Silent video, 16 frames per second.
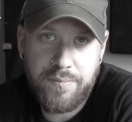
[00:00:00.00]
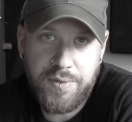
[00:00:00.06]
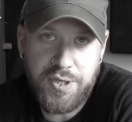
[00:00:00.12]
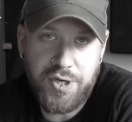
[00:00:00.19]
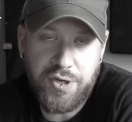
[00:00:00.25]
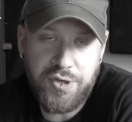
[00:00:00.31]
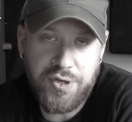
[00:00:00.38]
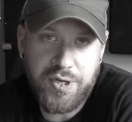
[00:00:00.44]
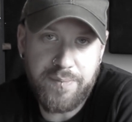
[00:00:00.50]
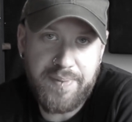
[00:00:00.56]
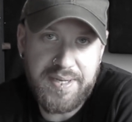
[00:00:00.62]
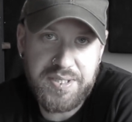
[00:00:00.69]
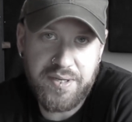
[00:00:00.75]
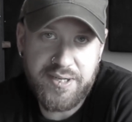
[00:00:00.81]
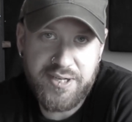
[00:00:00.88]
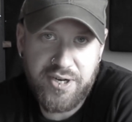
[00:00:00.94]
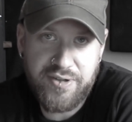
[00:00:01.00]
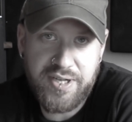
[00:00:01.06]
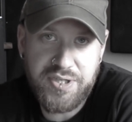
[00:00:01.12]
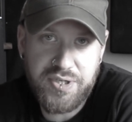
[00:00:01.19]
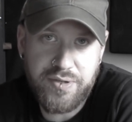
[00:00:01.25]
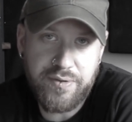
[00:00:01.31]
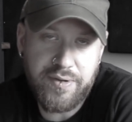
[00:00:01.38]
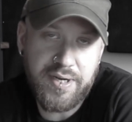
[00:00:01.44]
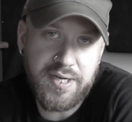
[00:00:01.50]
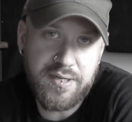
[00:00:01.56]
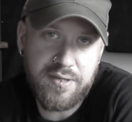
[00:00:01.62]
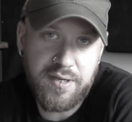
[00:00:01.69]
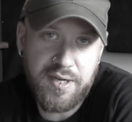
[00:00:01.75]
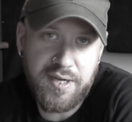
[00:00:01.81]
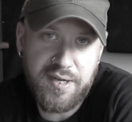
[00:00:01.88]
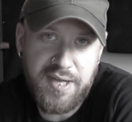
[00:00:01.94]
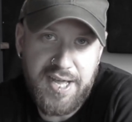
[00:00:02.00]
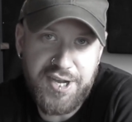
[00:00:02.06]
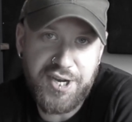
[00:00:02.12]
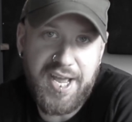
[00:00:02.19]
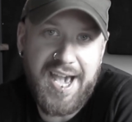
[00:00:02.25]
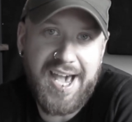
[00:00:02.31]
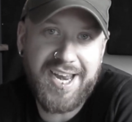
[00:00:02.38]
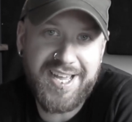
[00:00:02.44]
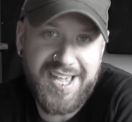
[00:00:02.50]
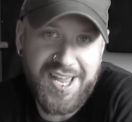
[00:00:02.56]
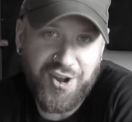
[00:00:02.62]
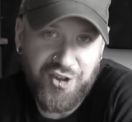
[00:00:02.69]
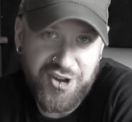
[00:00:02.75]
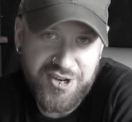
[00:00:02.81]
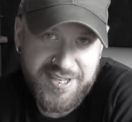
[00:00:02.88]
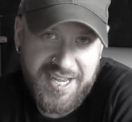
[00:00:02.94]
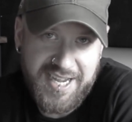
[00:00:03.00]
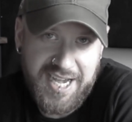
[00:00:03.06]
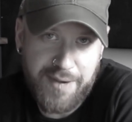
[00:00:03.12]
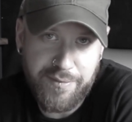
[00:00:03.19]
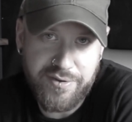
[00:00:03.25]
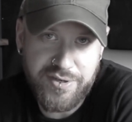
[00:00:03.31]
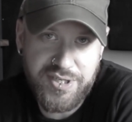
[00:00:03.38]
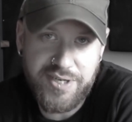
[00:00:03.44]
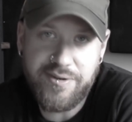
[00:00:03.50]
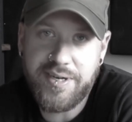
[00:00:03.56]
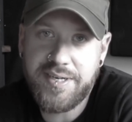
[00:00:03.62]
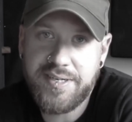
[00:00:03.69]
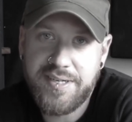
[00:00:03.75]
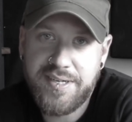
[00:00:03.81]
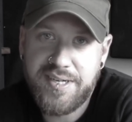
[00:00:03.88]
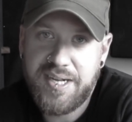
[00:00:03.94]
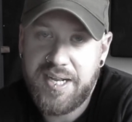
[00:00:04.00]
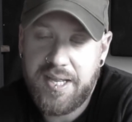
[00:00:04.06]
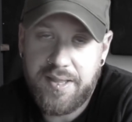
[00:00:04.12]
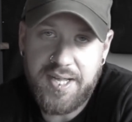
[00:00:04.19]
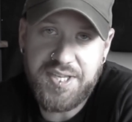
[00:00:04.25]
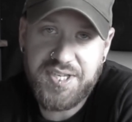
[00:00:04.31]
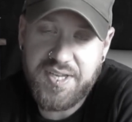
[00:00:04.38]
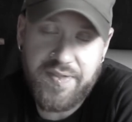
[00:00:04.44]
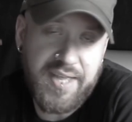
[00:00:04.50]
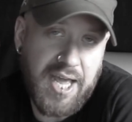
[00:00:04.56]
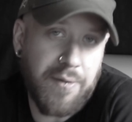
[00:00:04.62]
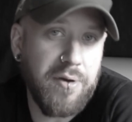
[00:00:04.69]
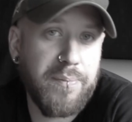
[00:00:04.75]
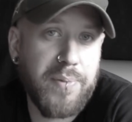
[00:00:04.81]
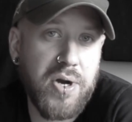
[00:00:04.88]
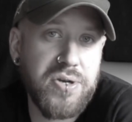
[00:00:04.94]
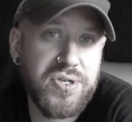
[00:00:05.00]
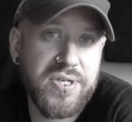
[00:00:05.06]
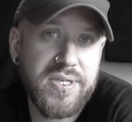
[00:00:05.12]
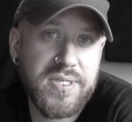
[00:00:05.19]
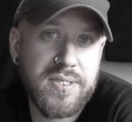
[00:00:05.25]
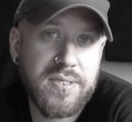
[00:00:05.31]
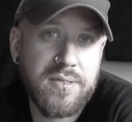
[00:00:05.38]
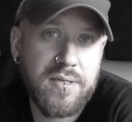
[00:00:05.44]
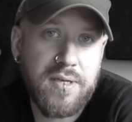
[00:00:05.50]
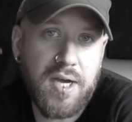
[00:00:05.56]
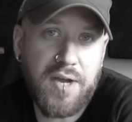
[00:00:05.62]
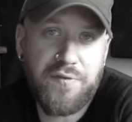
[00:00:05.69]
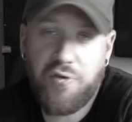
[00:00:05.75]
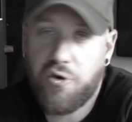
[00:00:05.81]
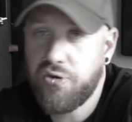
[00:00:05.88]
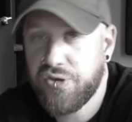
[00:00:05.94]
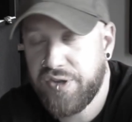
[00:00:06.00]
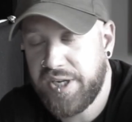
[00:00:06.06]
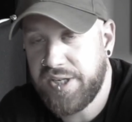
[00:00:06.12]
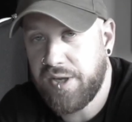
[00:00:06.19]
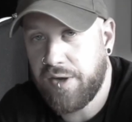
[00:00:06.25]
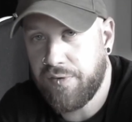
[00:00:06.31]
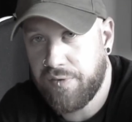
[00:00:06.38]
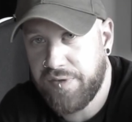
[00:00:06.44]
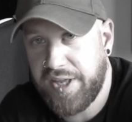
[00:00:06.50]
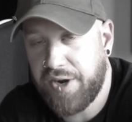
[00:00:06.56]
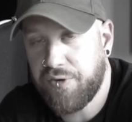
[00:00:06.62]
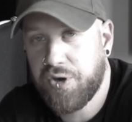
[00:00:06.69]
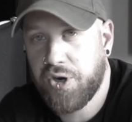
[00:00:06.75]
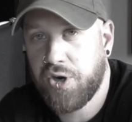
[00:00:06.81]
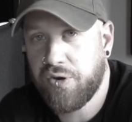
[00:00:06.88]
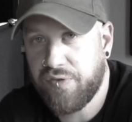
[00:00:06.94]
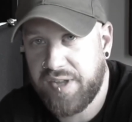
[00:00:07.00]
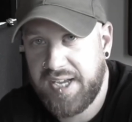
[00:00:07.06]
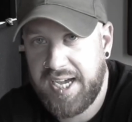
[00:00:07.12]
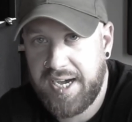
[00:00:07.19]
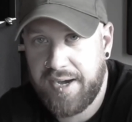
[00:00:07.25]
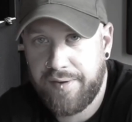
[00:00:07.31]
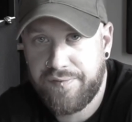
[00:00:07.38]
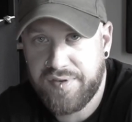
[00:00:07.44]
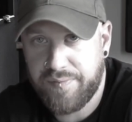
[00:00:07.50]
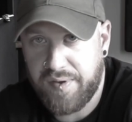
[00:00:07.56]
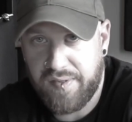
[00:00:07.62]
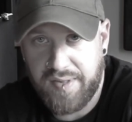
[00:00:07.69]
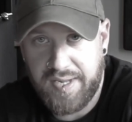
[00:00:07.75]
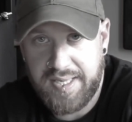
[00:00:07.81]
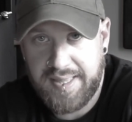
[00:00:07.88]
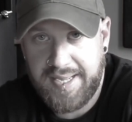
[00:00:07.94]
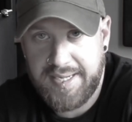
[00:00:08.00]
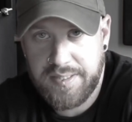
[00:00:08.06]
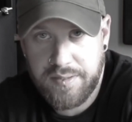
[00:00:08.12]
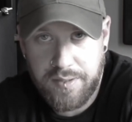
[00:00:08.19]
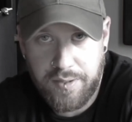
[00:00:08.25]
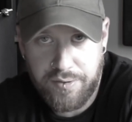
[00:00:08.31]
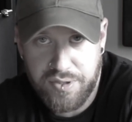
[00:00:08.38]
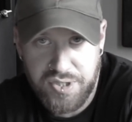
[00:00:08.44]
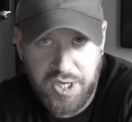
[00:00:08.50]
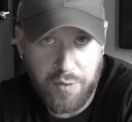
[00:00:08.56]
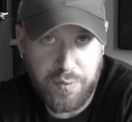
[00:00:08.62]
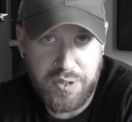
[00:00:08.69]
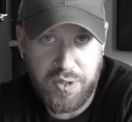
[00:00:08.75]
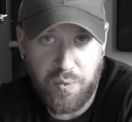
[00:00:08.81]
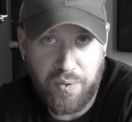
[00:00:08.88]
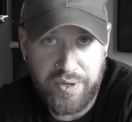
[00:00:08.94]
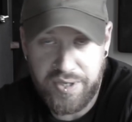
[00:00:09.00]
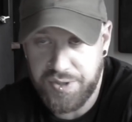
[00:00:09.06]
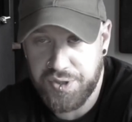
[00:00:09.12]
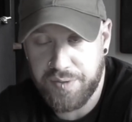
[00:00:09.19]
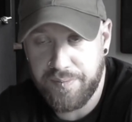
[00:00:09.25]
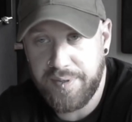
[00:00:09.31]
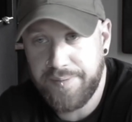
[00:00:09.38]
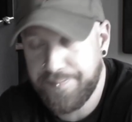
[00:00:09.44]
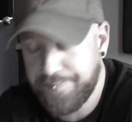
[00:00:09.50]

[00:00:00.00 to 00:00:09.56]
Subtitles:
you could basically turn that into you could add an analog tachometer to it, it's something I would purchase. Unfortunately, they don't currently have something like that, so you're stuck with the one instrument.